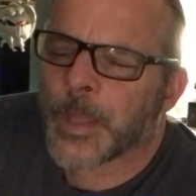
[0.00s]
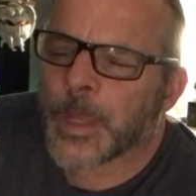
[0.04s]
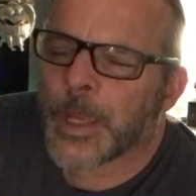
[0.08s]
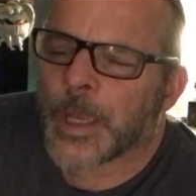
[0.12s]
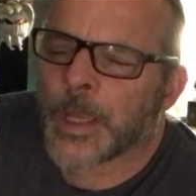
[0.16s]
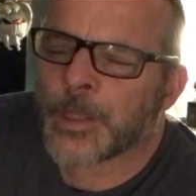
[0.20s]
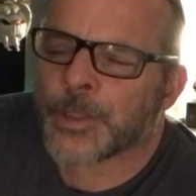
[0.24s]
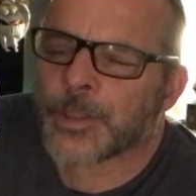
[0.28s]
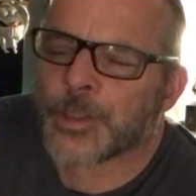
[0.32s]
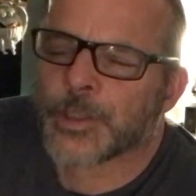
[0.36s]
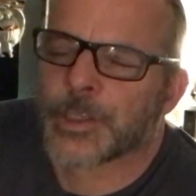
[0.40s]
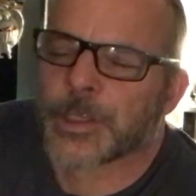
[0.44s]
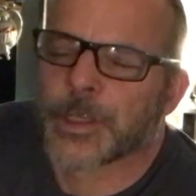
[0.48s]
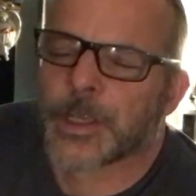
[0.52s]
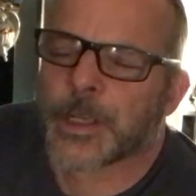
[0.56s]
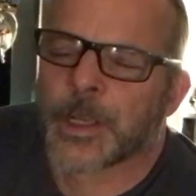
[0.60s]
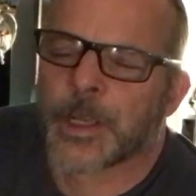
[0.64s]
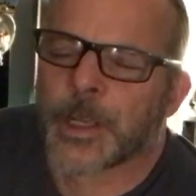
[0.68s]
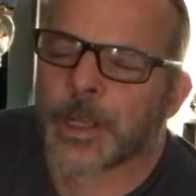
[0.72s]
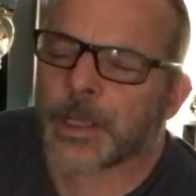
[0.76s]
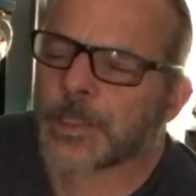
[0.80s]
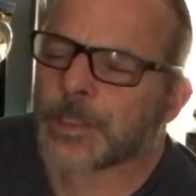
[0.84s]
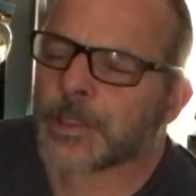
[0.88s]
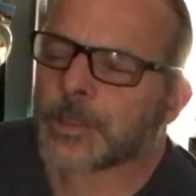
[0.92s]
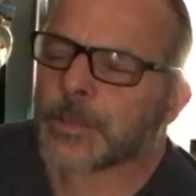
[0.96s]
And just
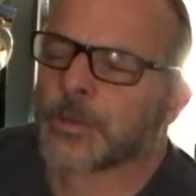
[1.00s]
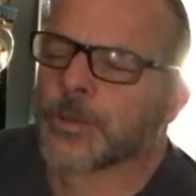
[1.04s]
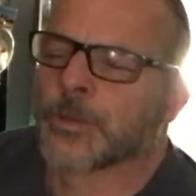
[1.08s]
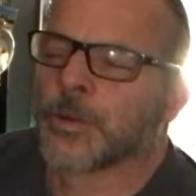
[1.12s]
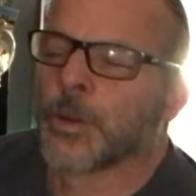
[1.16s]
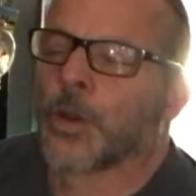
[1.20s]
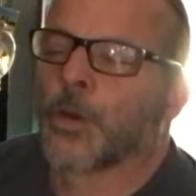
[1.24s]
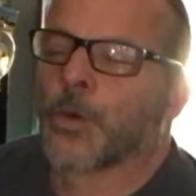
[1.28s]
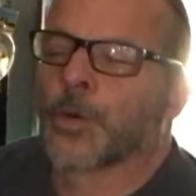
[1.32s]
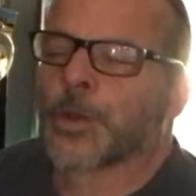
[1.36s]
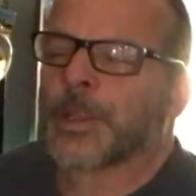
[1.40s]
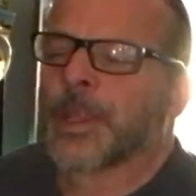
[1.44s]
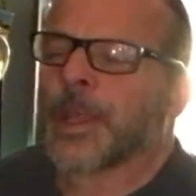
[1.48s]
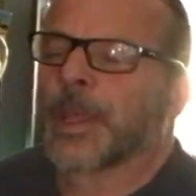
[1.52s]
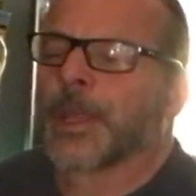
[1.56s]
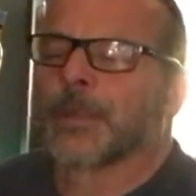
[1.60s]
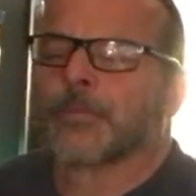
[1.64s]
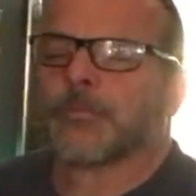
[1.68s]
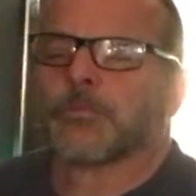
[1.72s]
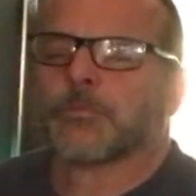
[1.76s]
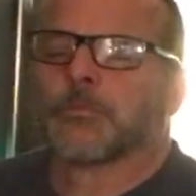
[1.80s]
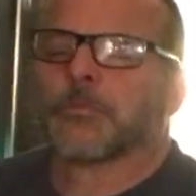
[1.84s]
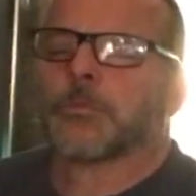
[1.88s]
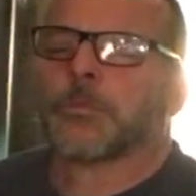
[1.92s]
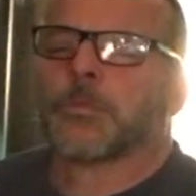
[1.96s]
because knowing
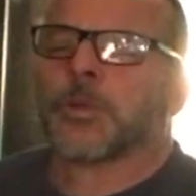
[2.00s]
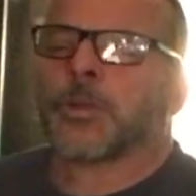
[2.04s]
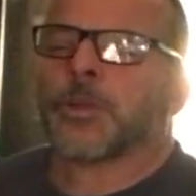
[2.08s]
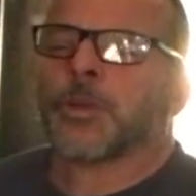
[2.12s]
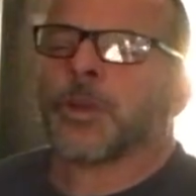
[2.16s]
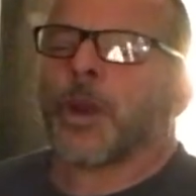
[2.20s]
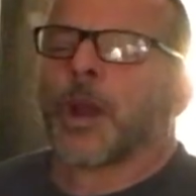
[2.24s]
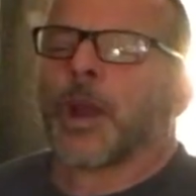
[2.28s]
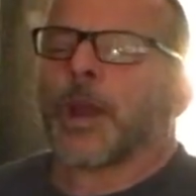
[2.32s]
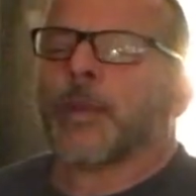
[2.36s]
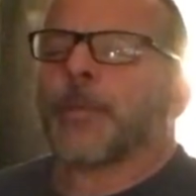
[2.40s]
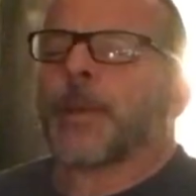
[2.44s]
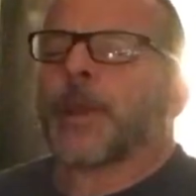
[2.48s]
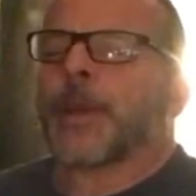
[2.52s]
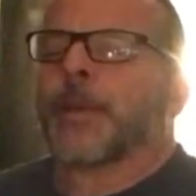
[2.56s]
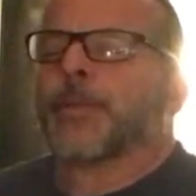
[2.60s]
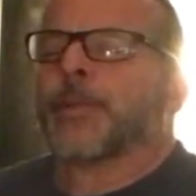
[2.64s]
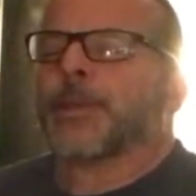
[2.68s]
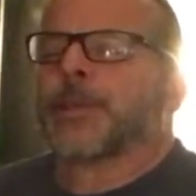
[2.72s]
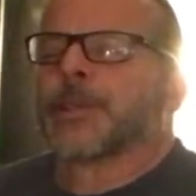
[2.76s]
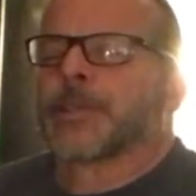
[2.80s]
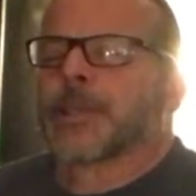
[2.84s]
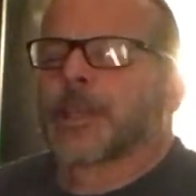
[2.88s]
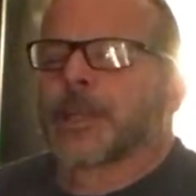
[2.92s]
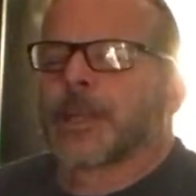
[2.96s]
that, I may
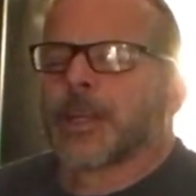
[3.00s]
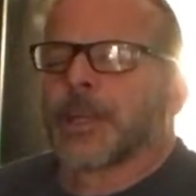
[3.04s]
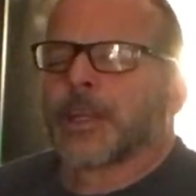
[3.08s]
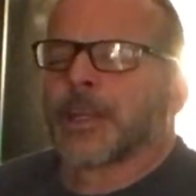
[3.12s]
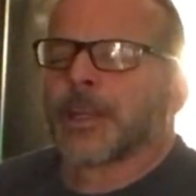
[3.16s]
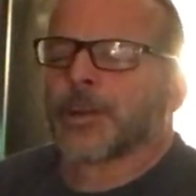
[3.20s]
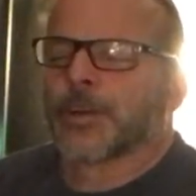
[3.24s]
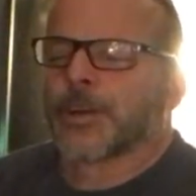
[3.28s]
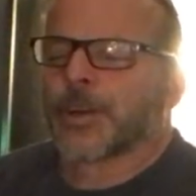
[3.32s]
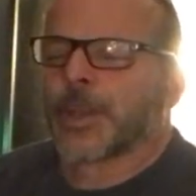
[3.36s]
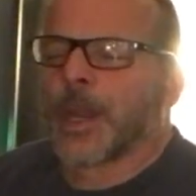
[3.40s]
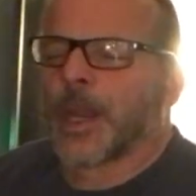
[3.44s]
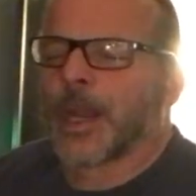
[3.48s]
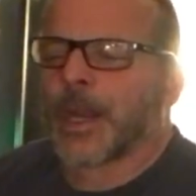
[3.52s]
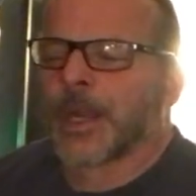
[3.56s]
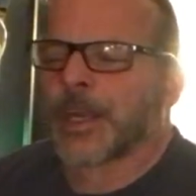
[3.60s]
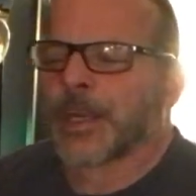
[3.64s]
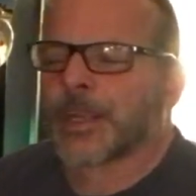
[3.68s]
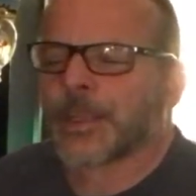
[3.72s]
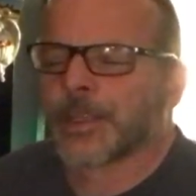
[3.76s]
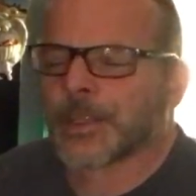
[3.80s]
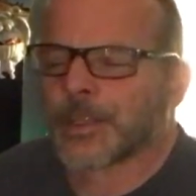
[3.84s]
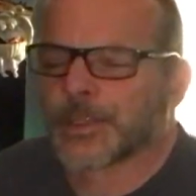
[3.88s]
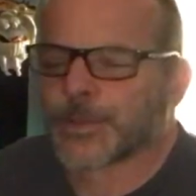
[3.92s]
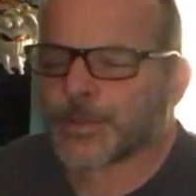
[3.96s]
be sitting here
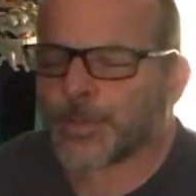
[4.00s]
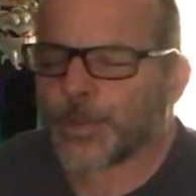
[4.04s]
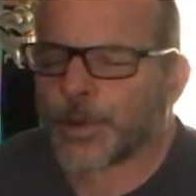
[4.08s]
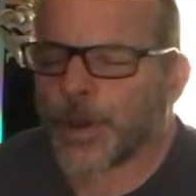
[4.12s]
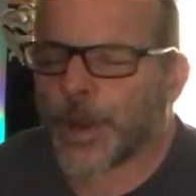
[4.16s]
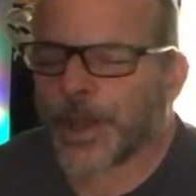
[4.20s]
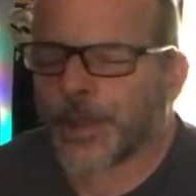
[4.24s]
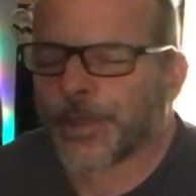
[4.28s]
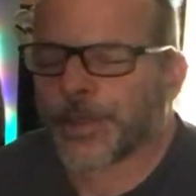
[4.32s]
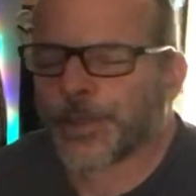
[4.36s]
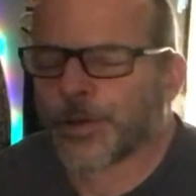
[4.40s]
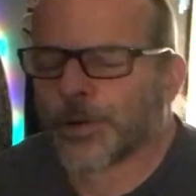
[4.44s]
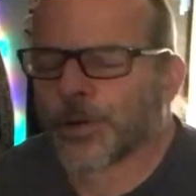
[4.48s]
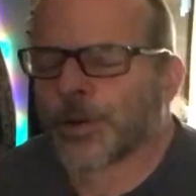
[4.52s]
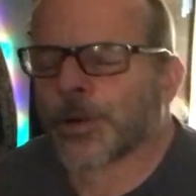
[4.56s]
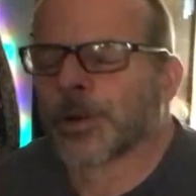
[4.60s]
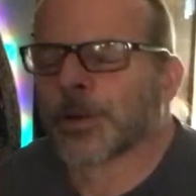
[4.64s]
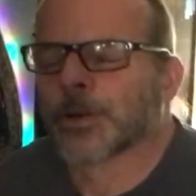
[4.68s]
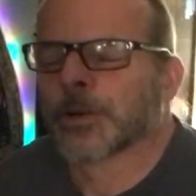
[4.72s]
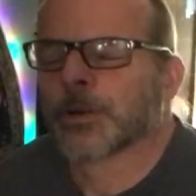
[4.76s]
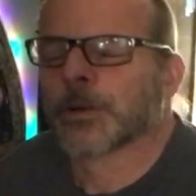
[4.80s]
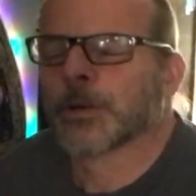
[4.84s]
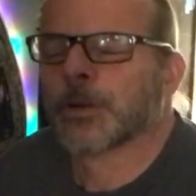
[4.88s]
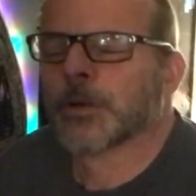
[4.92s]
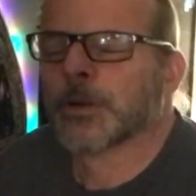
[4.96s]
guiding this breath or,